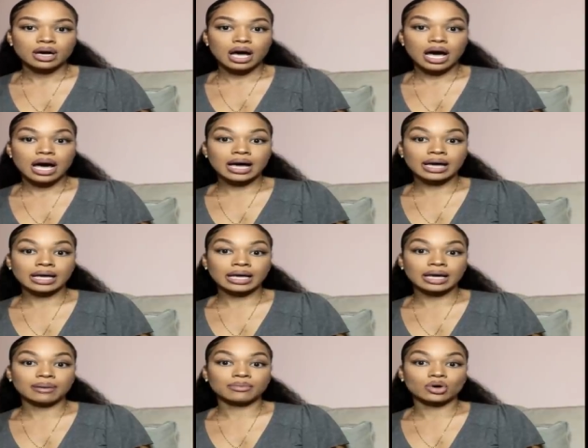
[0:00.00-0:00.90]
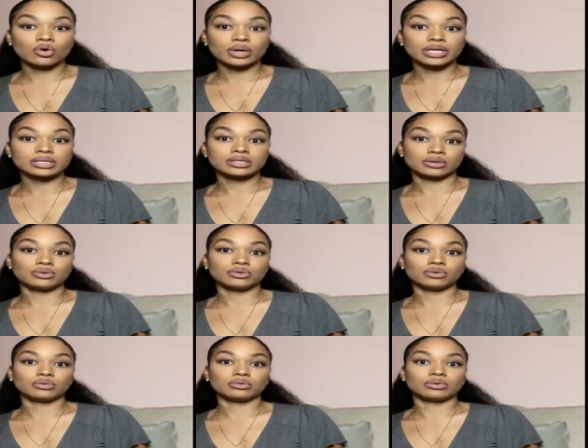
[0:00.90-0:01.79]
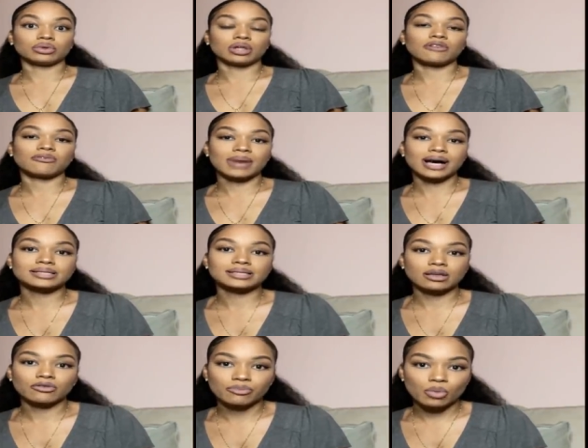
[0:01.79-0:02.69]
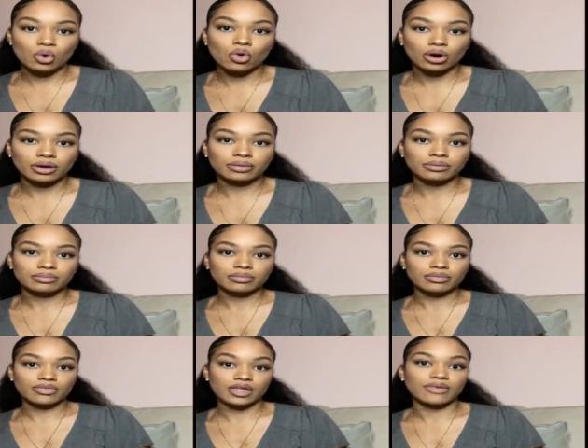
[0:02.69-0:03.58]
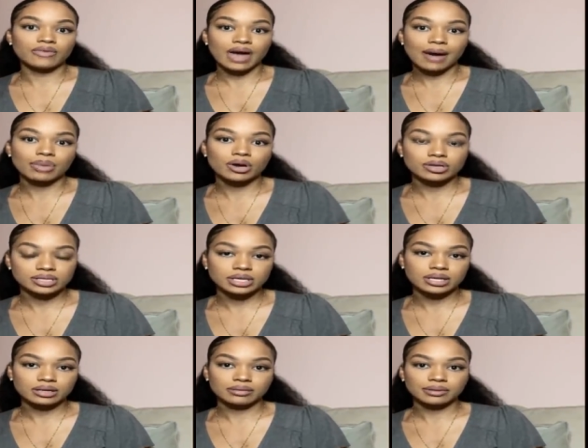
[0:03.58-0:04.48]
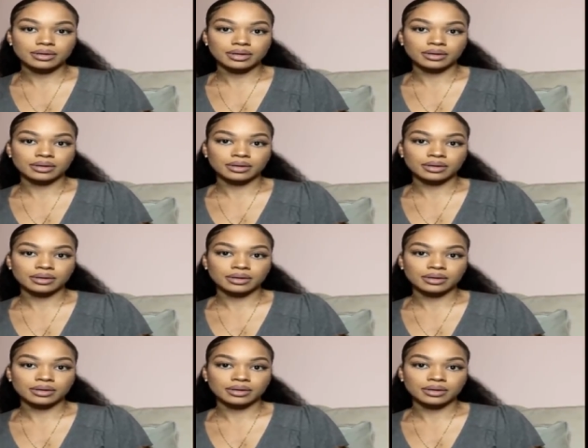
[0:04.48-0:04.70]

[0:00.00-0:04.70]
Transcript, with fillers: I am going to love myself more than that person.